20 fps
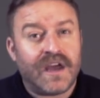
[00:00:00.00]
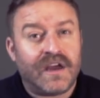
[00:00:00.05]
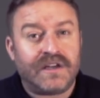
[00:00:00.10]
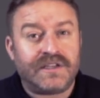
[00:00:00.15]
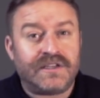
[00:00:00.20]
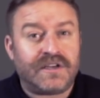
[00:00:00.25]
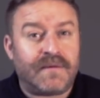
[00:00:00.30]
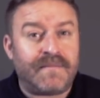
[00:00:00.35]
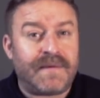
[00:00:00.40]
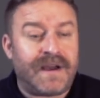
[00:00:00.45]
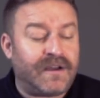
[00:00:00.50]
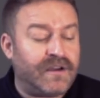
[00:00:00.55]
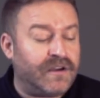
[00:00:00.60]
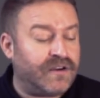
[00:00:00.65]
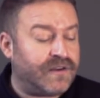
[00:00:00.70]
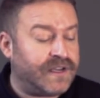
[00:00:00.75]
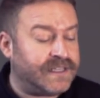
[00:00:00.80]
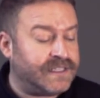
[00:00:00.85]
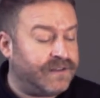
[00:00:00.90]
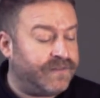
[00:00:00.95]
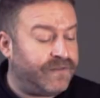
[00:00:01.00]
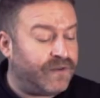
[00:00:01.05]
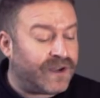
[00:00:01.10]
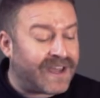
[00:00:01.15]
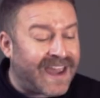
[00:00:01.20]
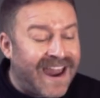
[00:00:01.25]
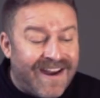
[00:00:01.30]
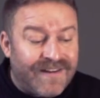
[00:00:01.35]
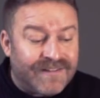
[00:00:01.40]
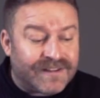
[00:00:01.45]
The dog might go crazy for
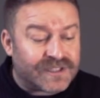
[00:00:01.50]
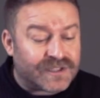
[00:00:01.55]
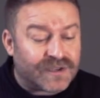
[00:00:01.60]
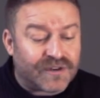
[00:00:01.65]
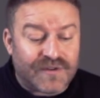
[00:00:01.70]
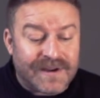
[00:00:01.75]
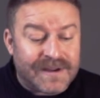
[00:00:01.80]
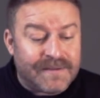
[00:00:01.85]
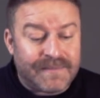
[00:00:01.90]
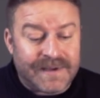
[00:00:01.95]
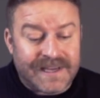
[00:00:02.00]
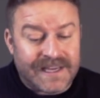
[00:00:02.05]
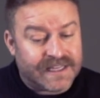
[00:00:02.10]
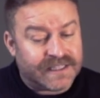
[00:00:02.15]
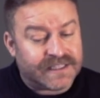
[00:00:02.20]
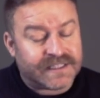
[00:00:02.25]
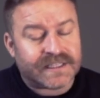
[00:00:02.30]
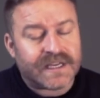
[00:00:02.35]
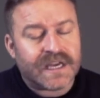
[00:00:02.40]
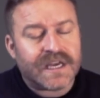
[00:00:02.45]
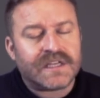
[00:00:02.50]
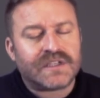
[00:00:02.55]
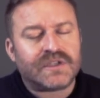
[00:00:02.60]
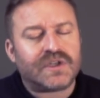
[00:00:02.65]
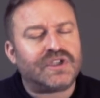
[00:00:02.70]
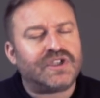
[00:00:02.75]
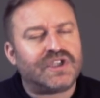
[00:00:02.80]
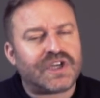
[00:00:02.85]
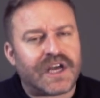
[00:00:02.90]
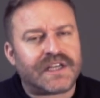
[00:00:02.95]
carrots or green beans.
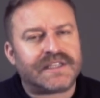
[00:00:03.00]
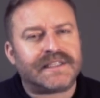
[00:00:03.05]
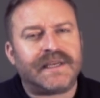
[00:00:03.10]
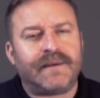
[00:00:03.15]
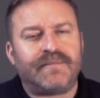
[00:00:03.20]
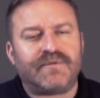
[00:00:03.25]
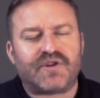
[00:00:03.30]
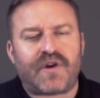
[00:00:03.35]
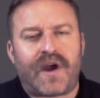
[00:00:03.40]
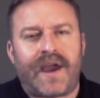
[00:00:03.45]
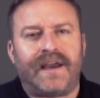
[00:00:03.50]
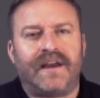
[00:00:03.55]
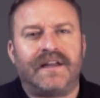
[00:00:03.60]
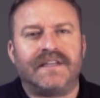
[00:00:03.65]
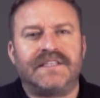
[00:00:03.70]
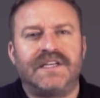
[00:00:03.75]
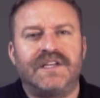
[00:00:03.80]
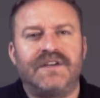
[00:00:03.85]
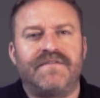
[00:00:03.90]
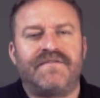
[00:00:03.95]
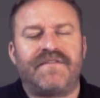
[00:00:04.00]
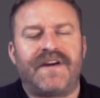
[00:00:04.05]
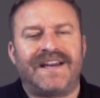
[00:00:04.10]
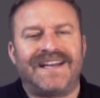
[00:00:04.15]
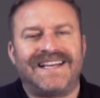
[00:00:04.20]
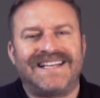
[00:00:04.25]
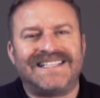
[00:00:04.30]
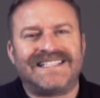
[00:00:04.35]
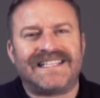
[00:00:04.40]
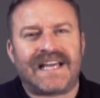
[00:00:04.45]
So just keep trying until you
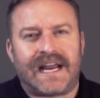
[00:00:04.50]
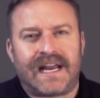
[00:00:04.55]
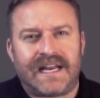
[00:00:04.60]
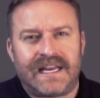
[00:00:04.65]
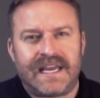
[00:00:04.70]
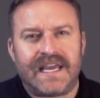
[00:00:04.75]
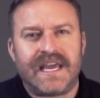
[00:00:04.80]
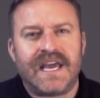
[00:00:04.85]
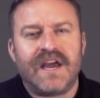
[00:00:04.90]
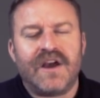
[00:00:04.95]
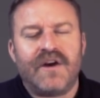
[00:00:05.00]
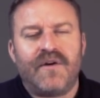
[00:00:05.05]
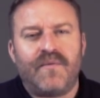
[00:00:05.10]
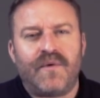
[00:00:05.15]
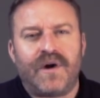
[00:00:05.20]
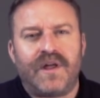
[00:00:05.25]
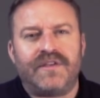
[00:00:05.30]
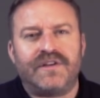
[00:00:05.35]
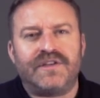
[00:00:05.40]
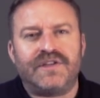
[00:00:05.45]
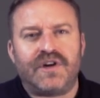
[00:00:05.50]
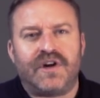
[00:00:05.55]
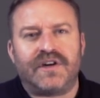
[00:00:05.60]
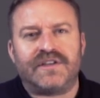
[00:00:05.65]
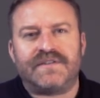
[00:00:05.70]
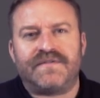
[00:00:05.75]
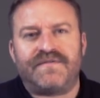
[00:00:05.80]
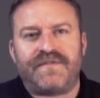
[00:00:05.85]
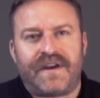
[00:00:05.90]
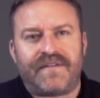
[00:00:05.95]
find exactly what the
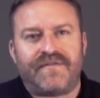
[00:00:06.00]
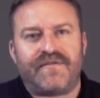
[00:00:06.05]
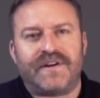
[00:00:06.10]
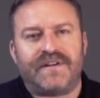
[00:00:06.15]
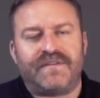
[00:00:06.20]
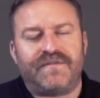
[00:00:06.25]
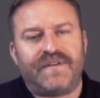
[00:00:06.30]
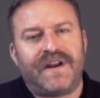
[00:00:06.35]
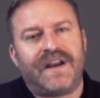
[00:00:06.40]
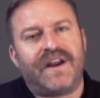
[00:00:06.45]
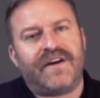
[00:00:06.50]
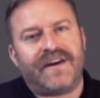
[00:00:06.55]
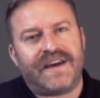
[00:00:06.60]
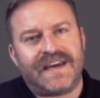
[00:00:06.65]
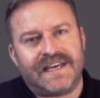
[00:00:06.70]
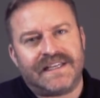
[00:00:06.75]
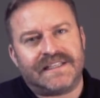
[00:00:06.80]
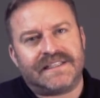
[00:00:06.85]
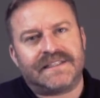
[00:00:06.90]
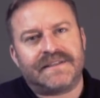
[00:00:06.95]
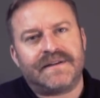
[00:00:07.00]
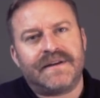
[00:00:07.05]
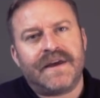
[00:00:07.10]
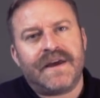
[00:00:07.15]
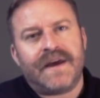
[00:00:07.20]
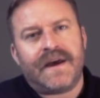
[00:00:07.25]
dog's favorite filler is.